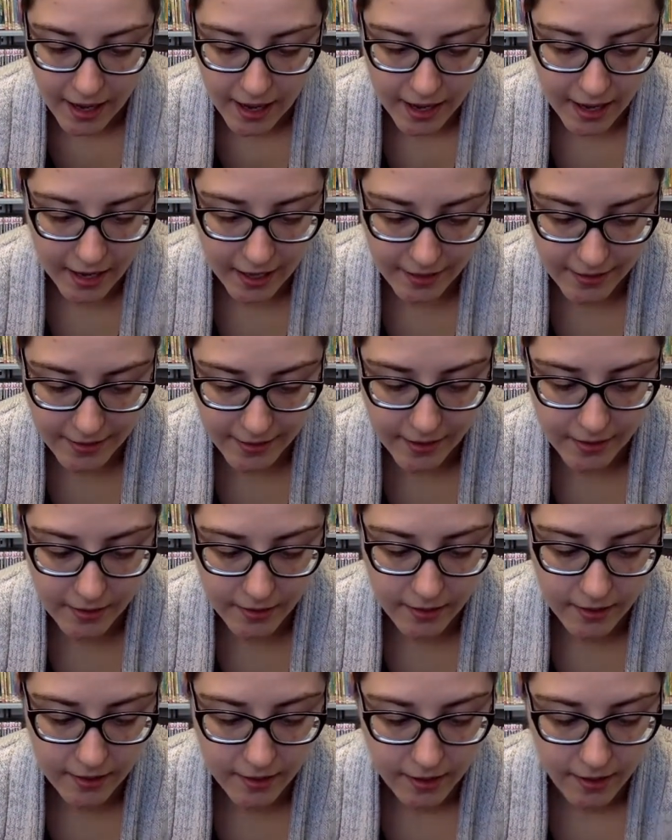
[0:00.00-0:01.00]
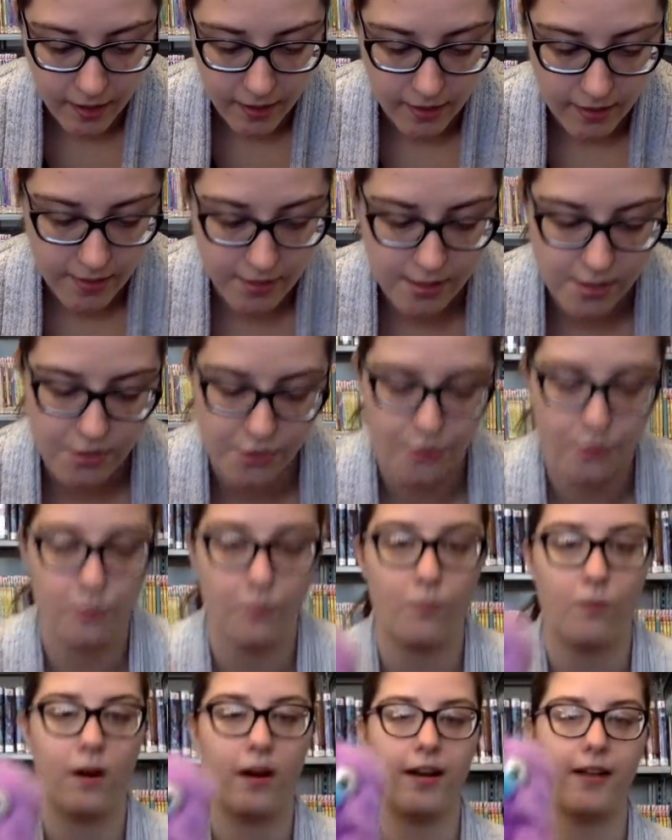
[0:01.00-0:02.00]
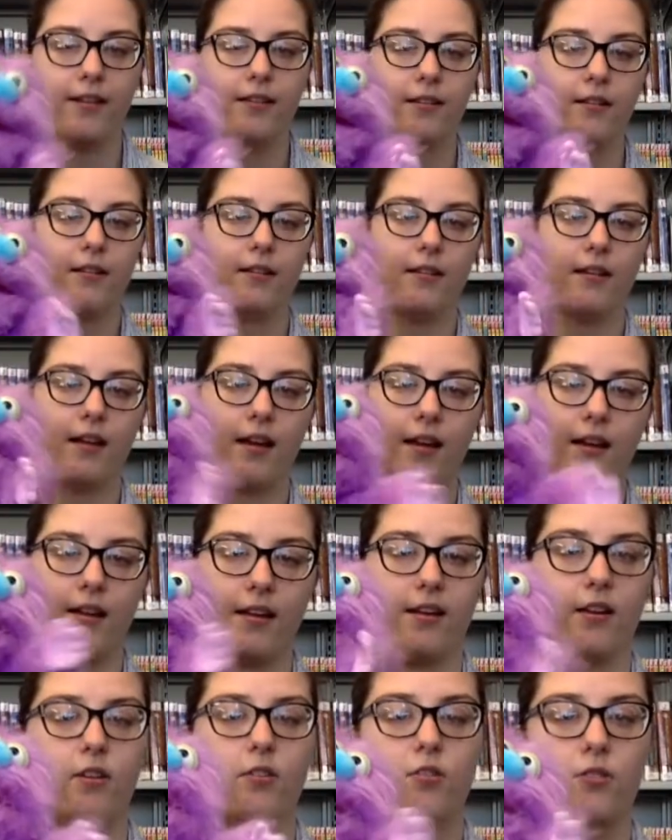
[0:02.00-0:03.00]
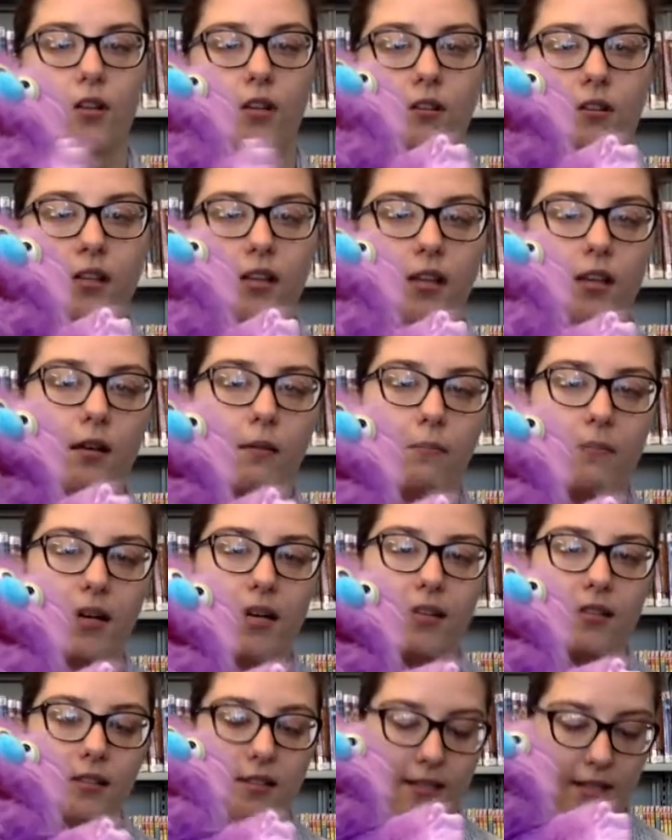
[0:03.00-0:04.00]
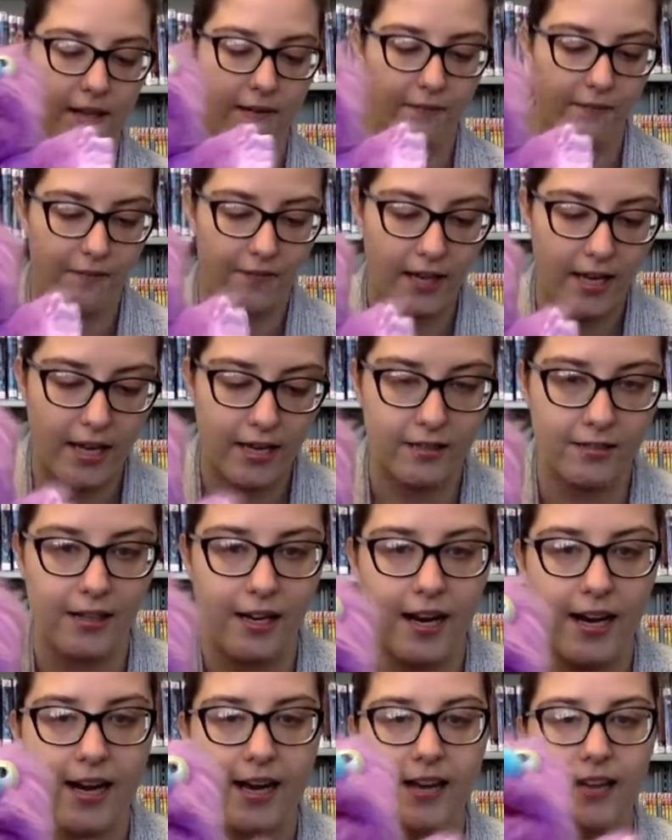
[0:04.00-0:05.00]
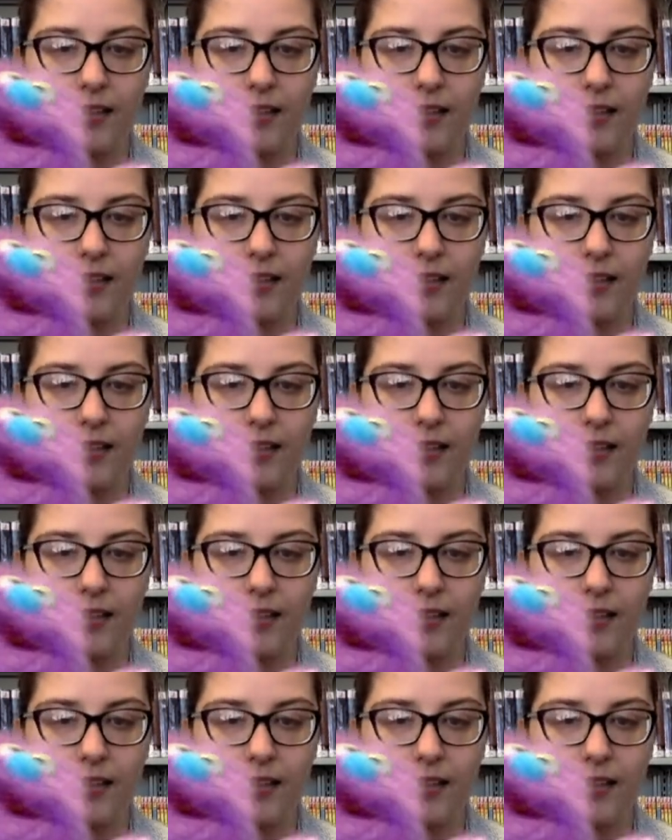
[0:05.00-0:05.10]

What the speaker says: It's a new one. It goes a little bit something like